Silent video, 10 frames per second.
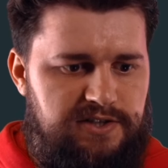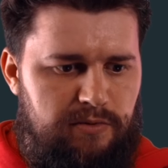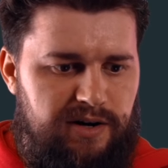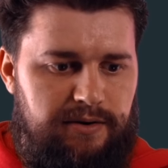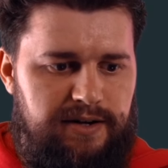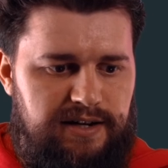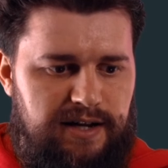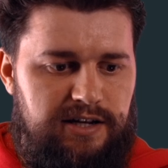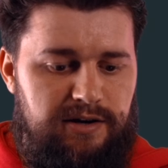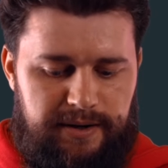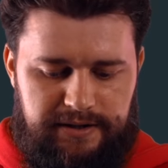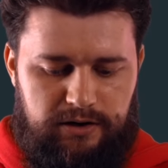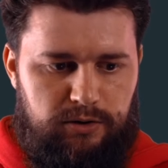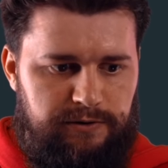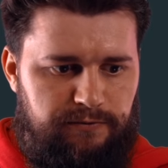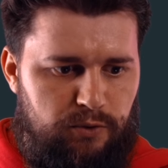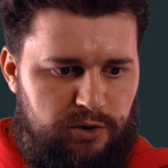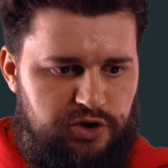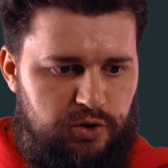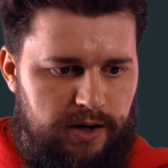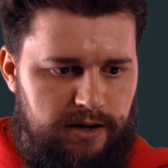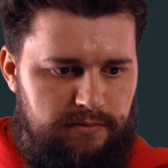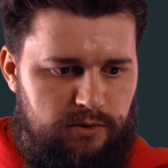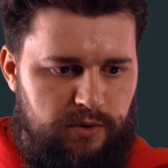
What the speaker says: So I'm going to create another directory called fork join,